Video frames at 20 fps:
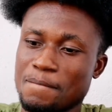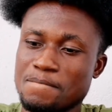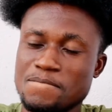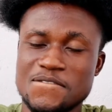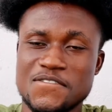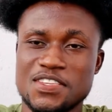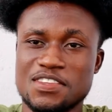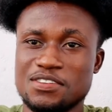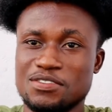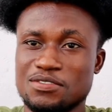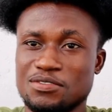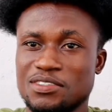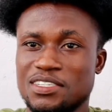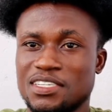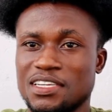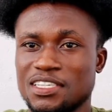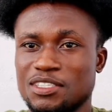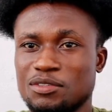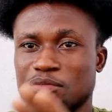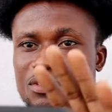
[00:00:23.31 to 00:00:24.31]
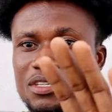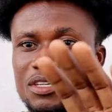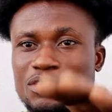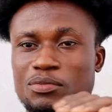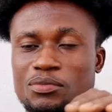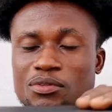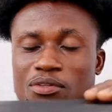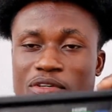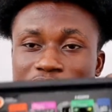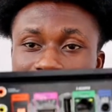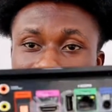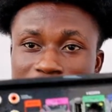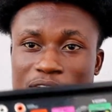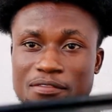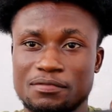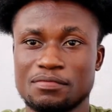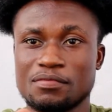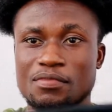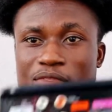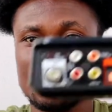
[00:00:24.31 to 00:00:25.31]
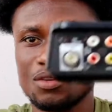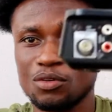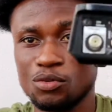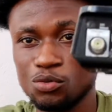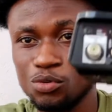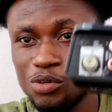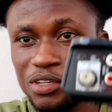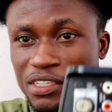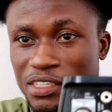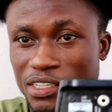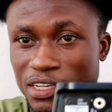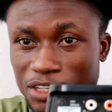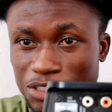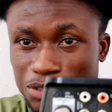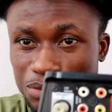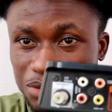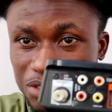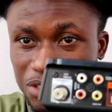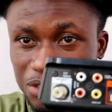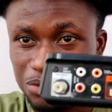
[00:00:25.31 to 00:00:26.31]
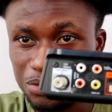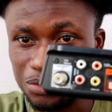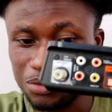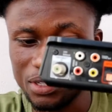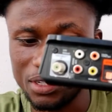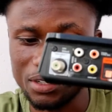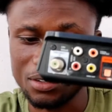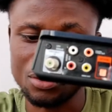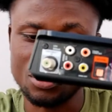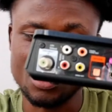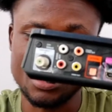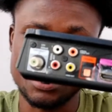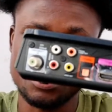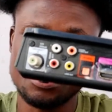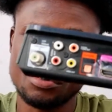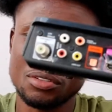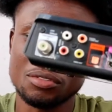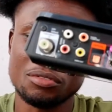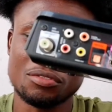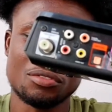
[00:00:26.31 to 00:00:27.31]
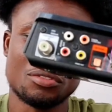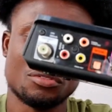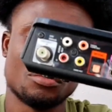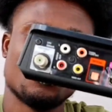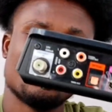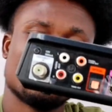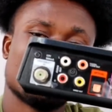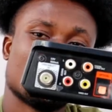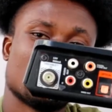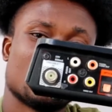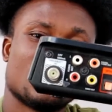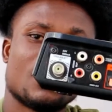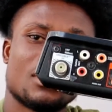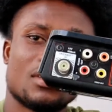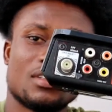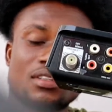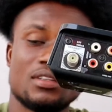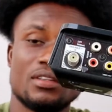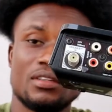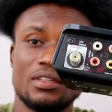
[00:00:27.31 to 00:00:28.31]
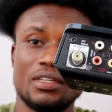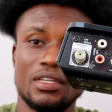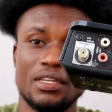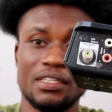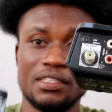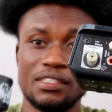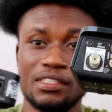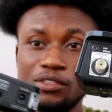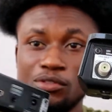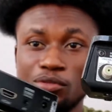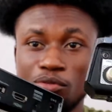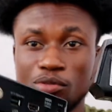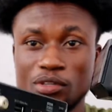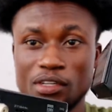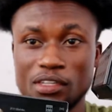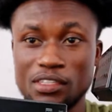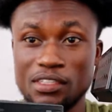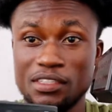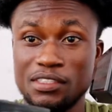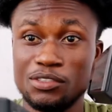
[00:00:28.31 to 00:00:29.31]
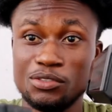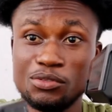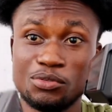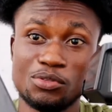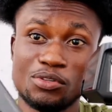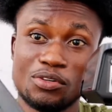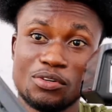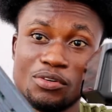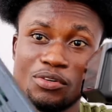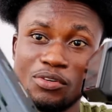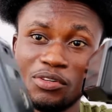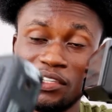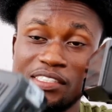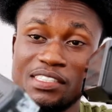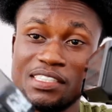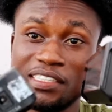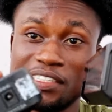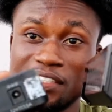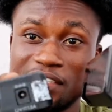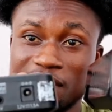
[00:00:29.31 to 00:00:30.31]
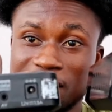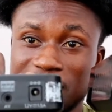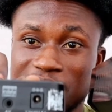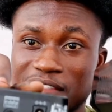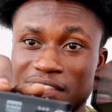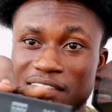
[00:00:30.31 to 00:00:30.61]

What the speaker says: Into no DSP Explora. We need Explora decoder or a different from AD decoder and AD decoder on getting it.